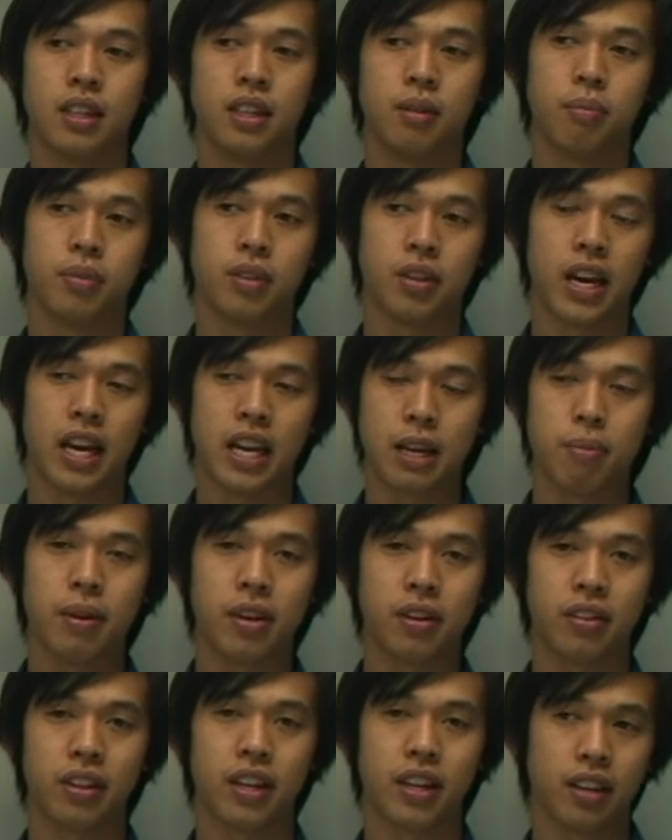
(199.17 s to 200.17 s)
So any
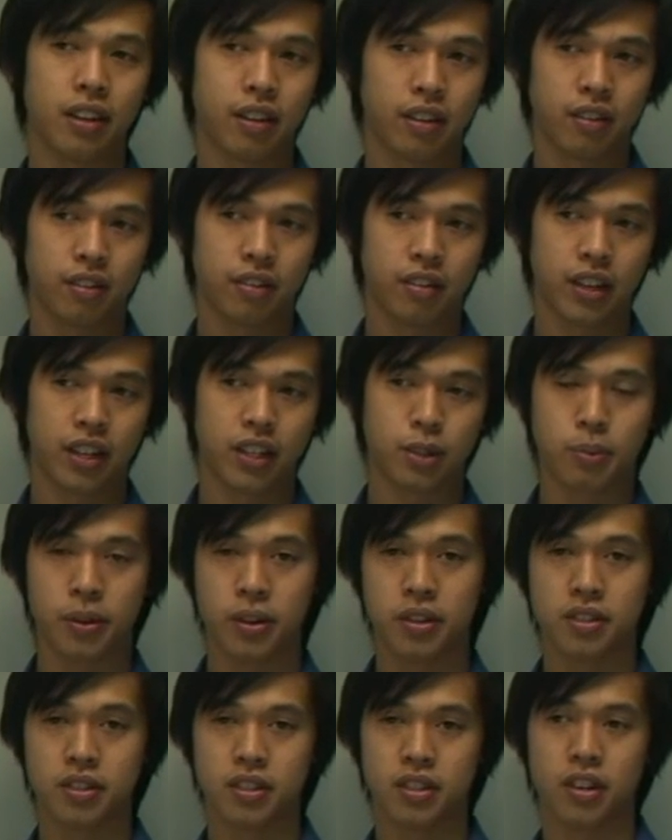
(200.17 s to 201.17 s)
metal that
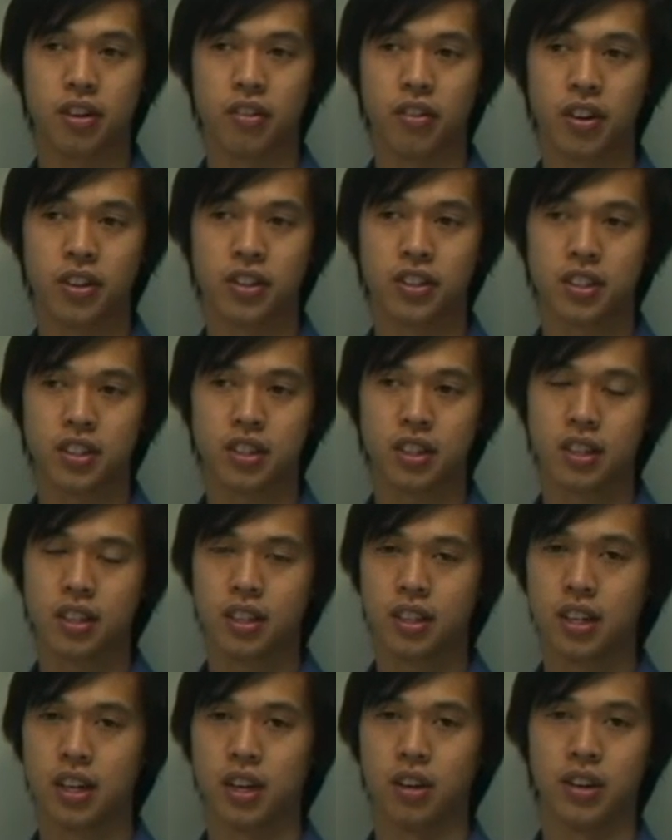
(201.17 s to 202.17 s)
experiences corrosion,
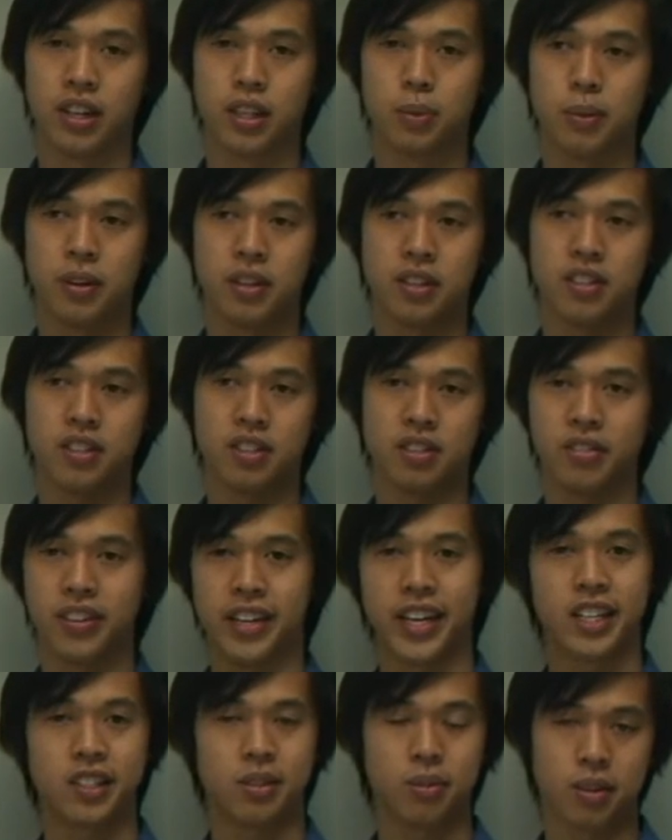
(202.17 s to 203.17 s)
or experiences a
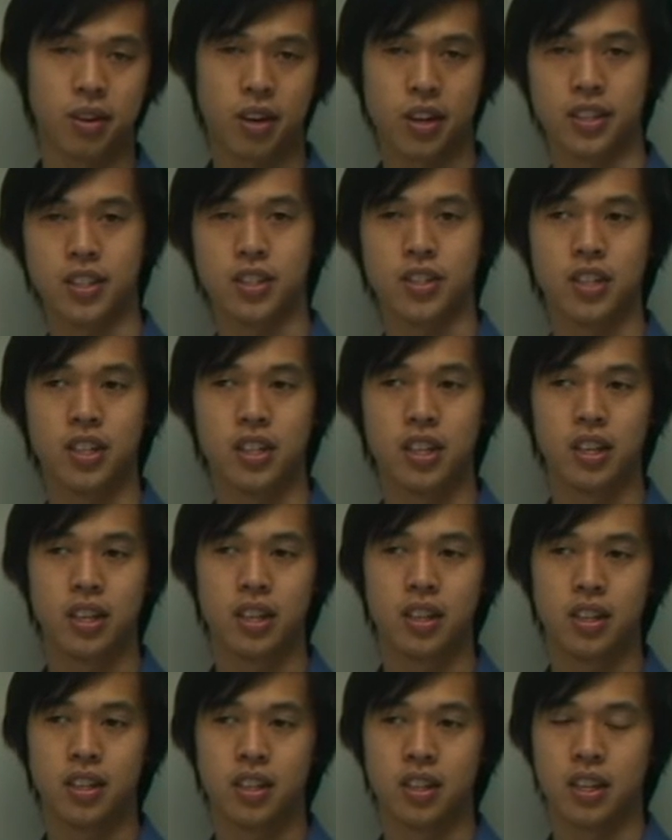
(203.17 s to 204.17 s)
reaction with oxygen,
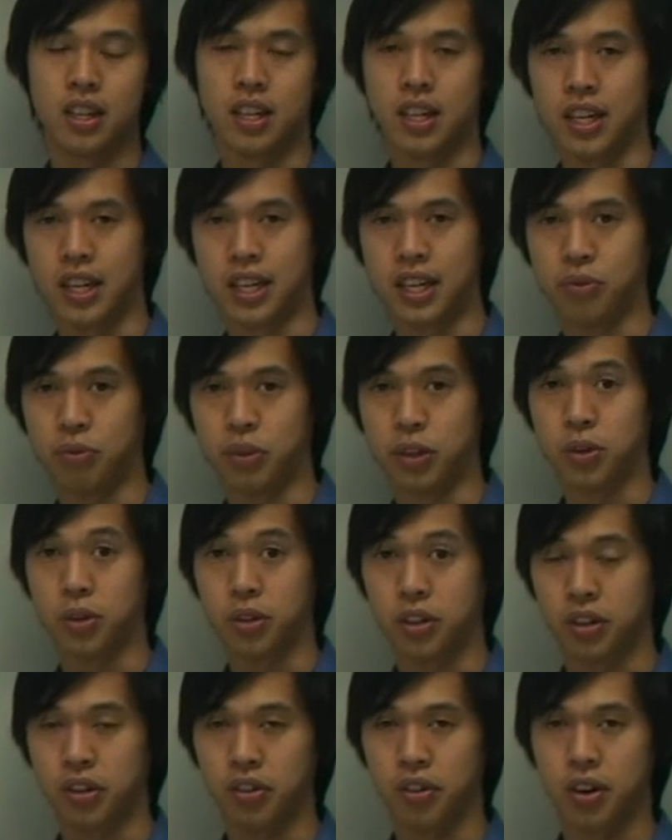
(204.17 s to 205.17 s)
we call
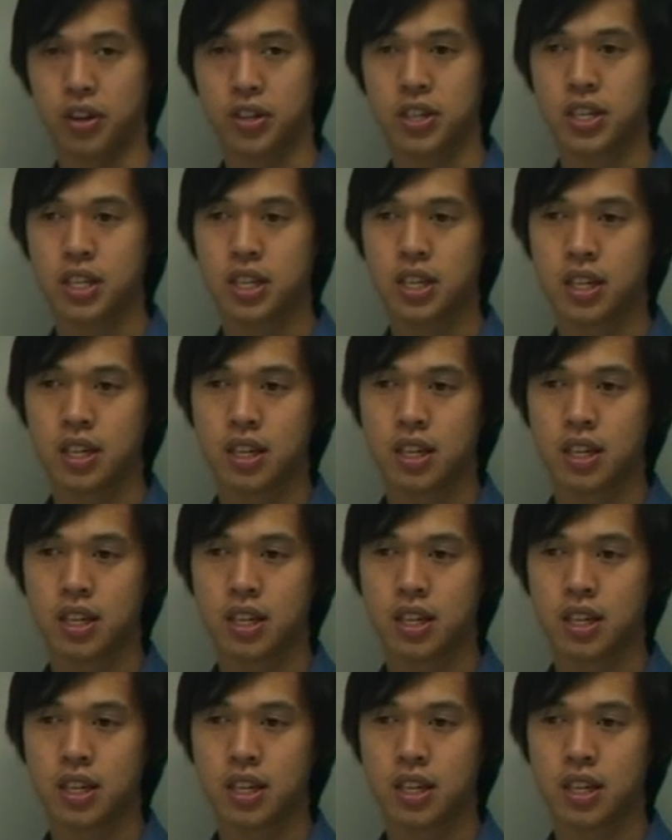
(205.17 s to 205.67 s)
it corrosion.